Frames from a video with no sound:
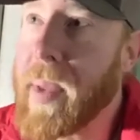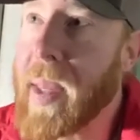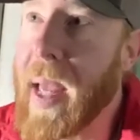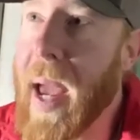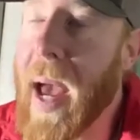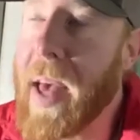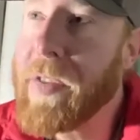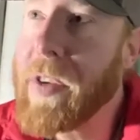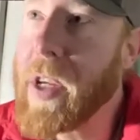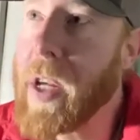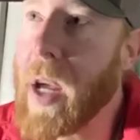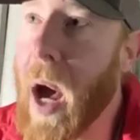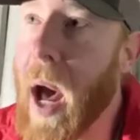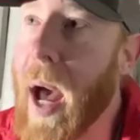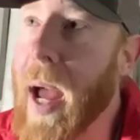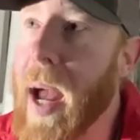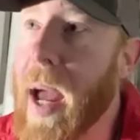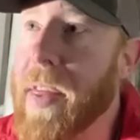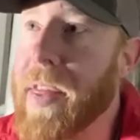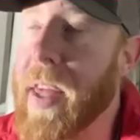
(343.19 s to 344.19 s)
as a
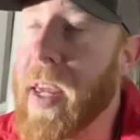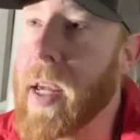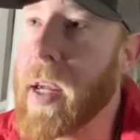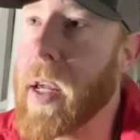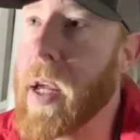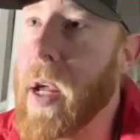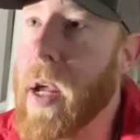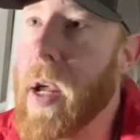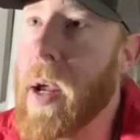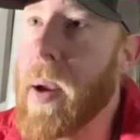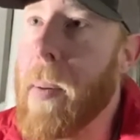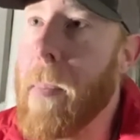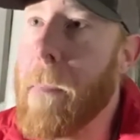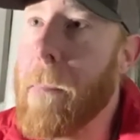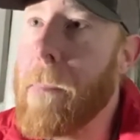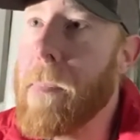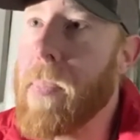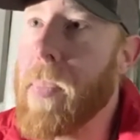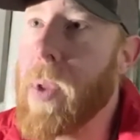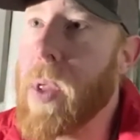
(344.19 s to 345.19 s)
guy, I think
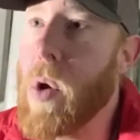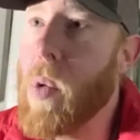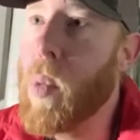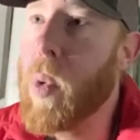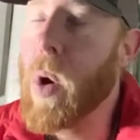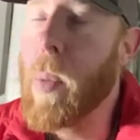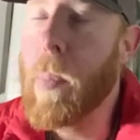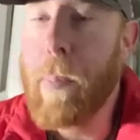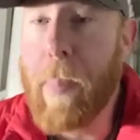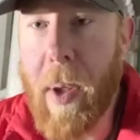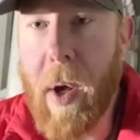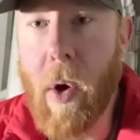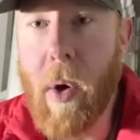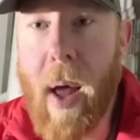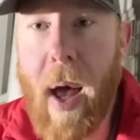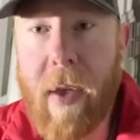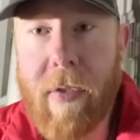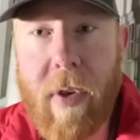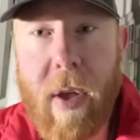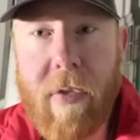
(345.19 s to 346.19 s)
we're
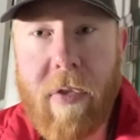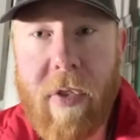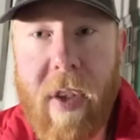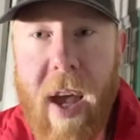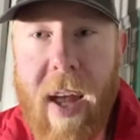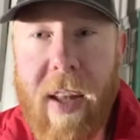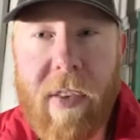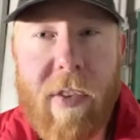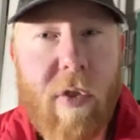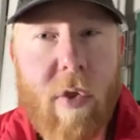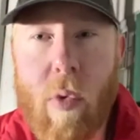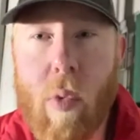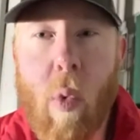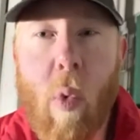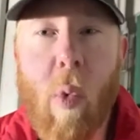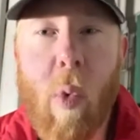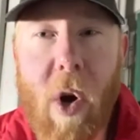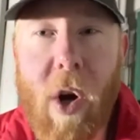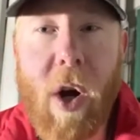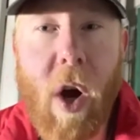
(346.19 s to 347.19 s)
built, as I said, to
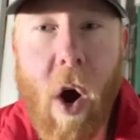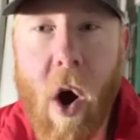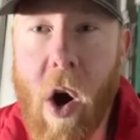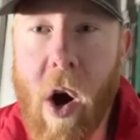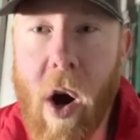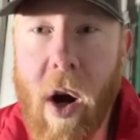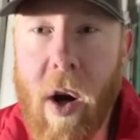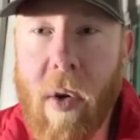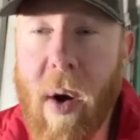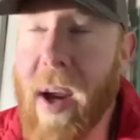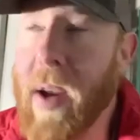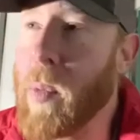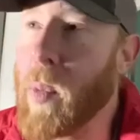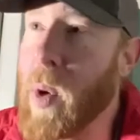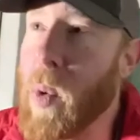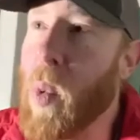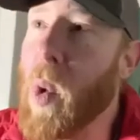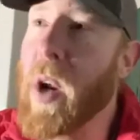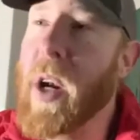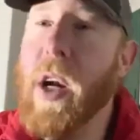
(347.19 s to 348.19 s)
work hard, right?
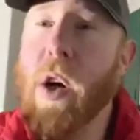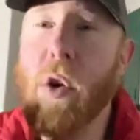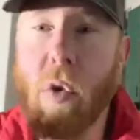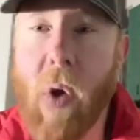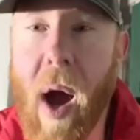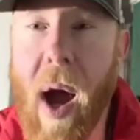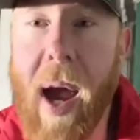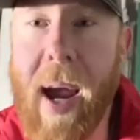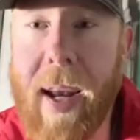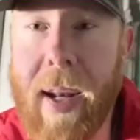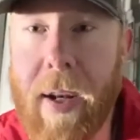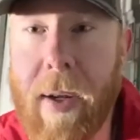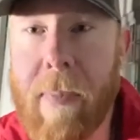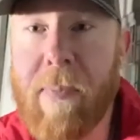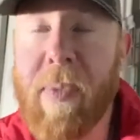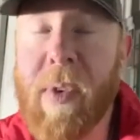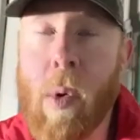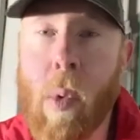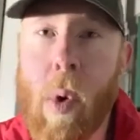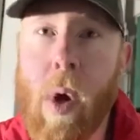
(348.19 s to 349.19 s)
We want to grind,
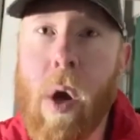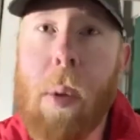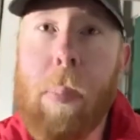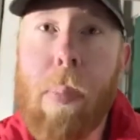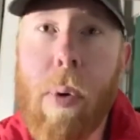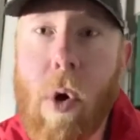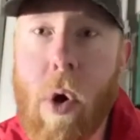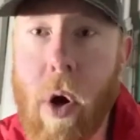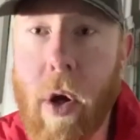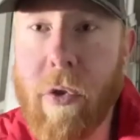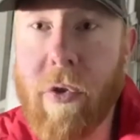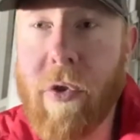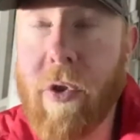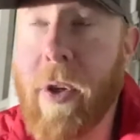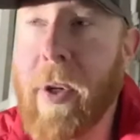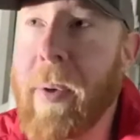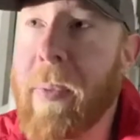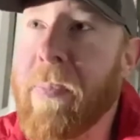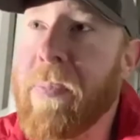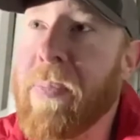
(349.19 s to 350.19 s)
we want to push.
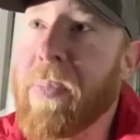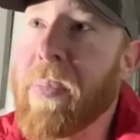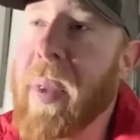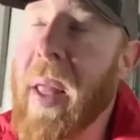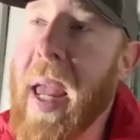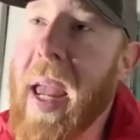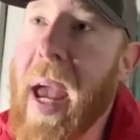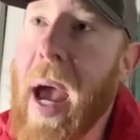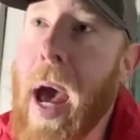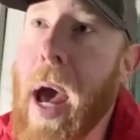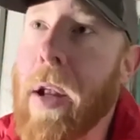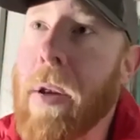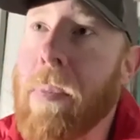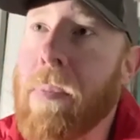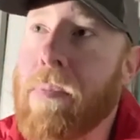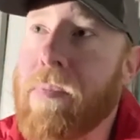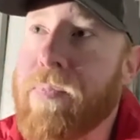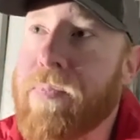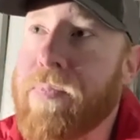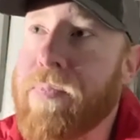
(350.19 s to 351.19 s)
And
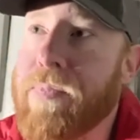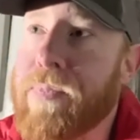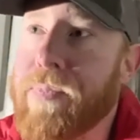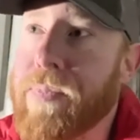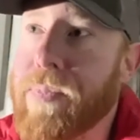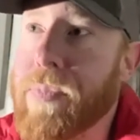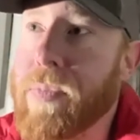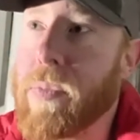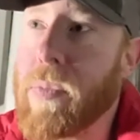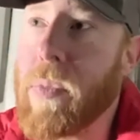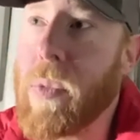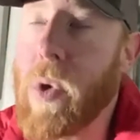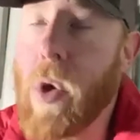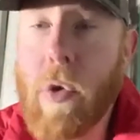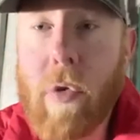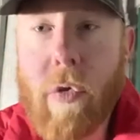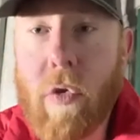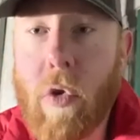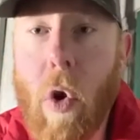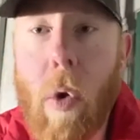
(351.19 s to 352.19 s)

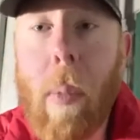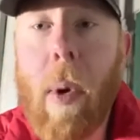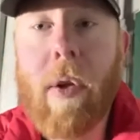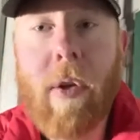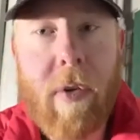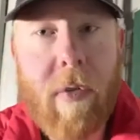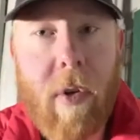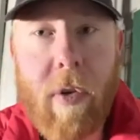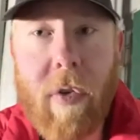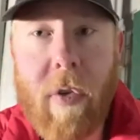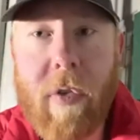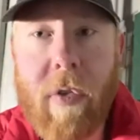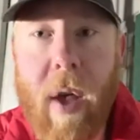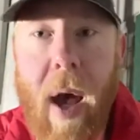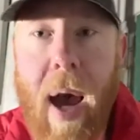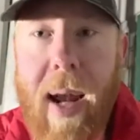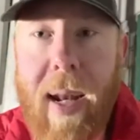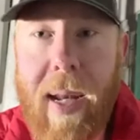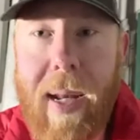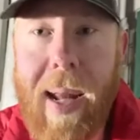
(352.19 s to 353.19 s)
so much of our
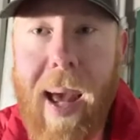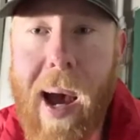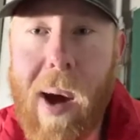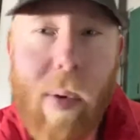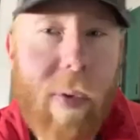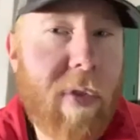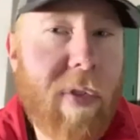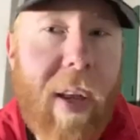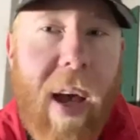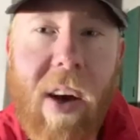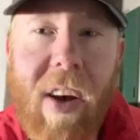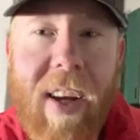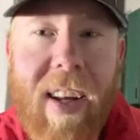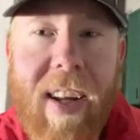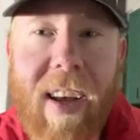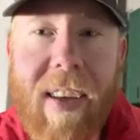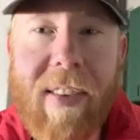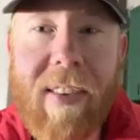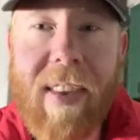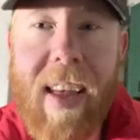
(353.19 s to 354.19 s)
society now is
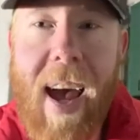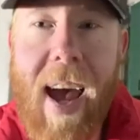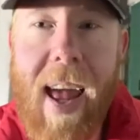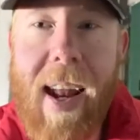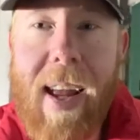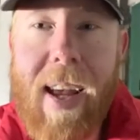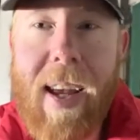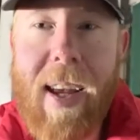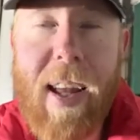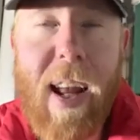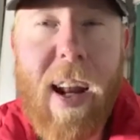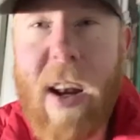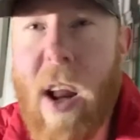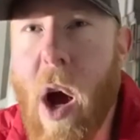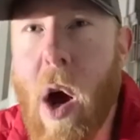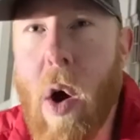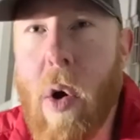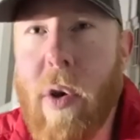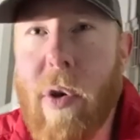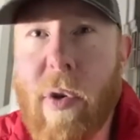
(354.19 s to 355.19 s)
telling us that,
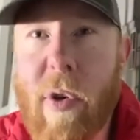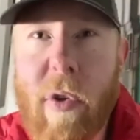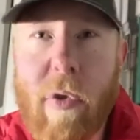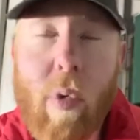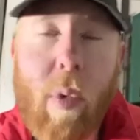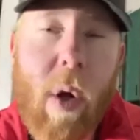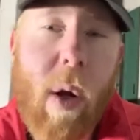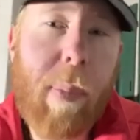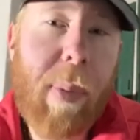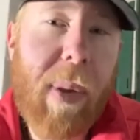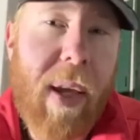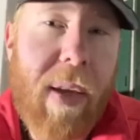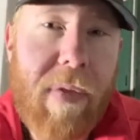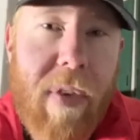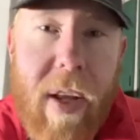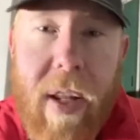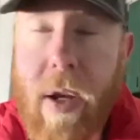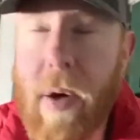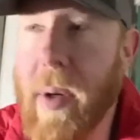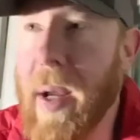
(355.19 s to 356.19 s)
no, you just want to play
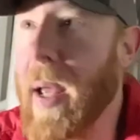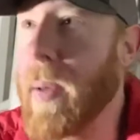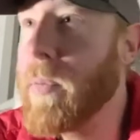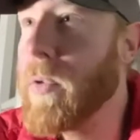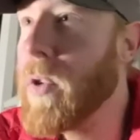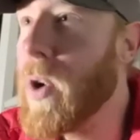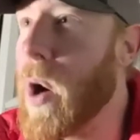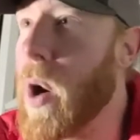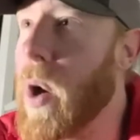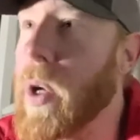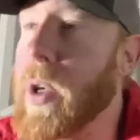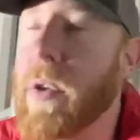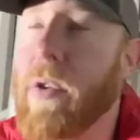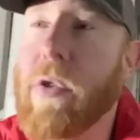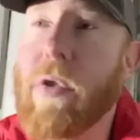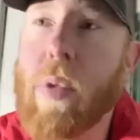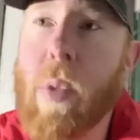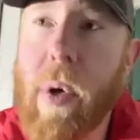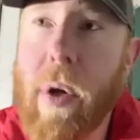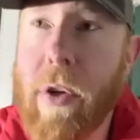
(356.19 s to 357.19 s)
video games. No, you
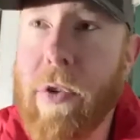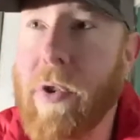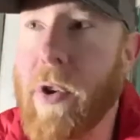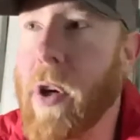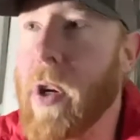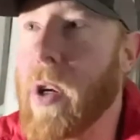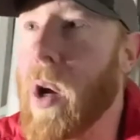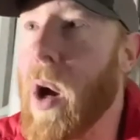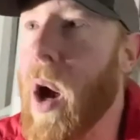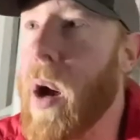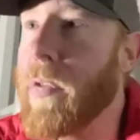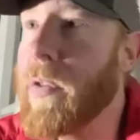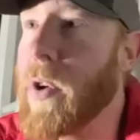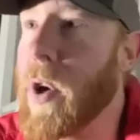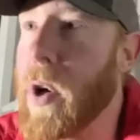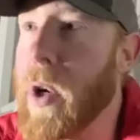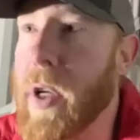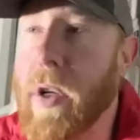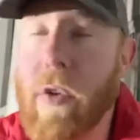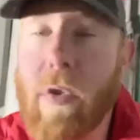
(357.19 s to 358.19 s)
just want to jerk off.
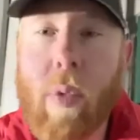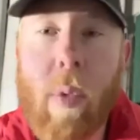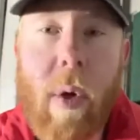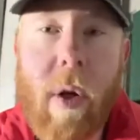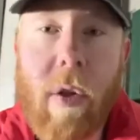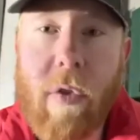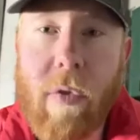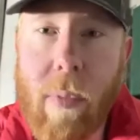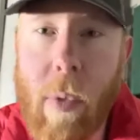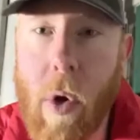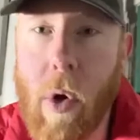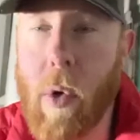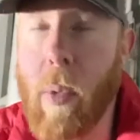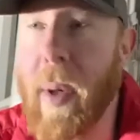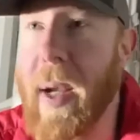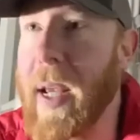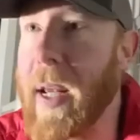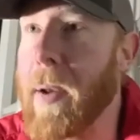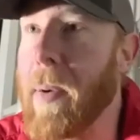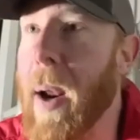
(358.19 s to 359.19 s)
No, you just want to smoke
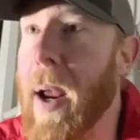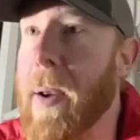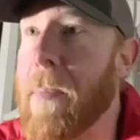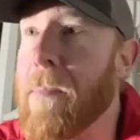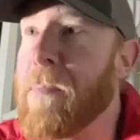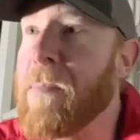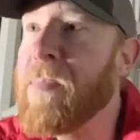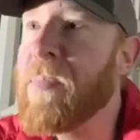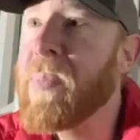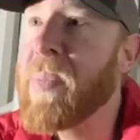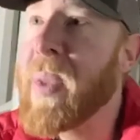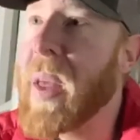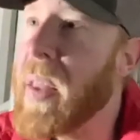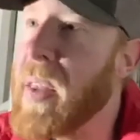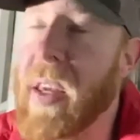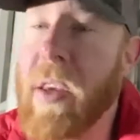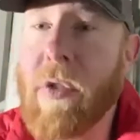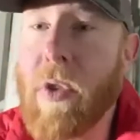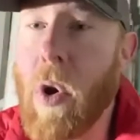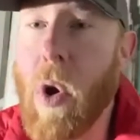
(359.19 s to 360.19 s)
weed, right?
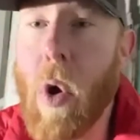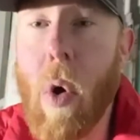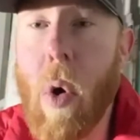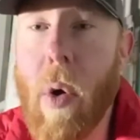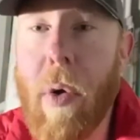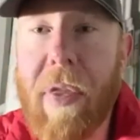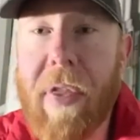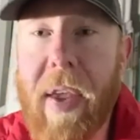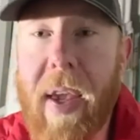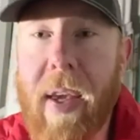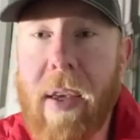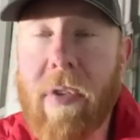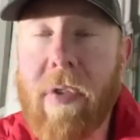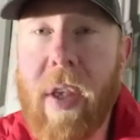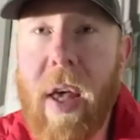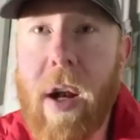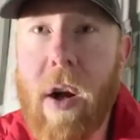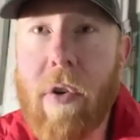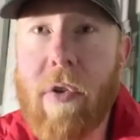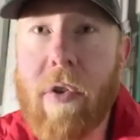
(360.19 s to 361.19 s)
And these are all things
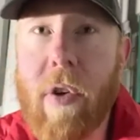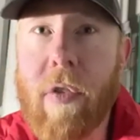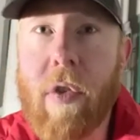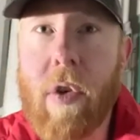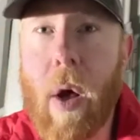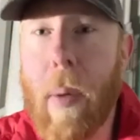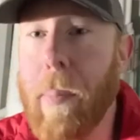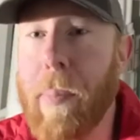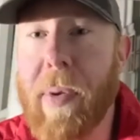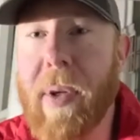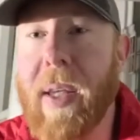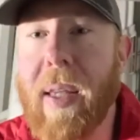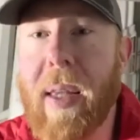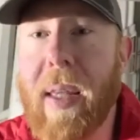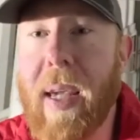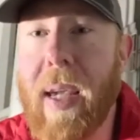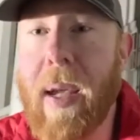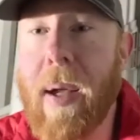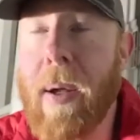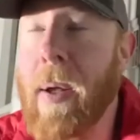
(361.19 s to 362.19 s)
that are just
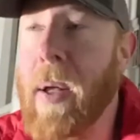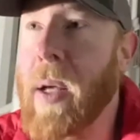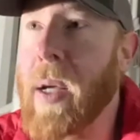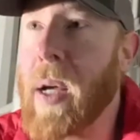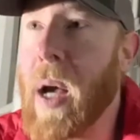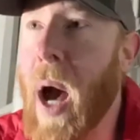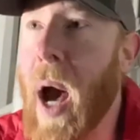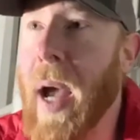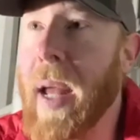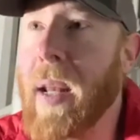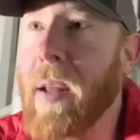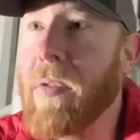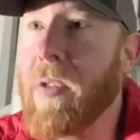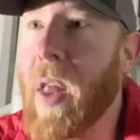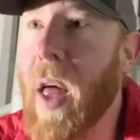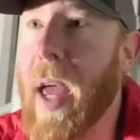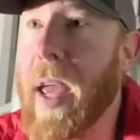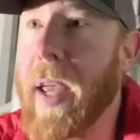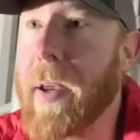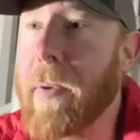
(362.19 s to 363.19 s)
completely kind of
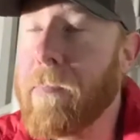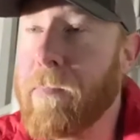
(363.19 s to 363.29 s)
like,